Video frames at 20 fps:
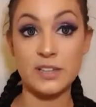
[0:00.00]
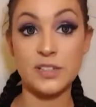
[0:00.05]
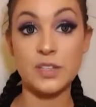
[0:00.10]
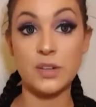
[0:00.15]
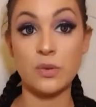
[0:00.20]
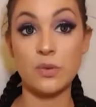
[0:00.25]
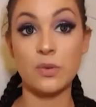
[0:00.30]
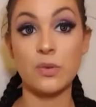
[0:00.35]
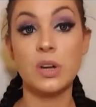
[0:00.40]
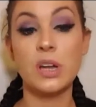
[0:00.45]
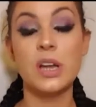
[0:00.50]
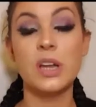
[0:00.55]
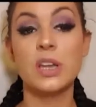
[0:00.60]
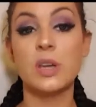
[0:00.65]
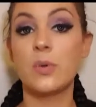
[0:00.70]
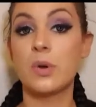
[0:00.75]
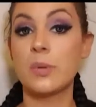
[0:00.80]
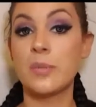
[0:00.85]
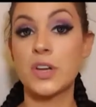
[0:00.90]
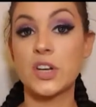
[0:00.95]
So
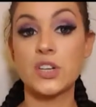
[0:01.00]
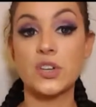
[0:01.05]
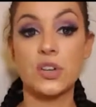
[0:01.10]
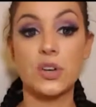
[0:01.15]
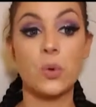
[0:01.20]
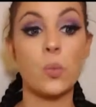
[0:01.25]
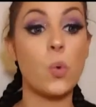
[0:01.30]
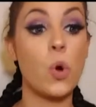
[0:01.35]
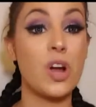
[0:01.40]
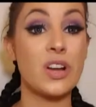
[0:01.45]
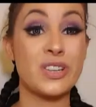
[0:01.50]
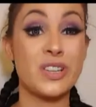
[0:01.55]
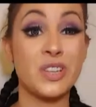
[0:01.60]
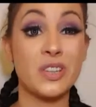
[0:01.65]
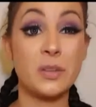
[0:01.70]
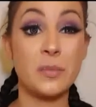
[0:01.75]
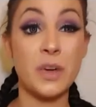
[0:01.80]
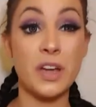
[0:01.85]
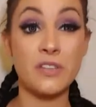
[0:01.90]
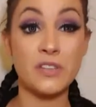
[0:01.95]
you want to make sure you're washing
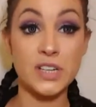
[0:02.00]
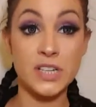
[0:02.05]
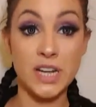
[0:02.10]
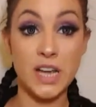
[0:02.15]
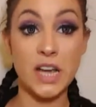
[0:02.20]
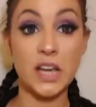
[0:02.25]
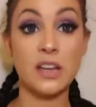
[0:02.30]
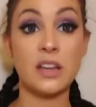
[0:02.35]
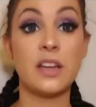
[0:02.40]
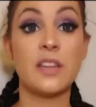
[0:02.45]
them every day,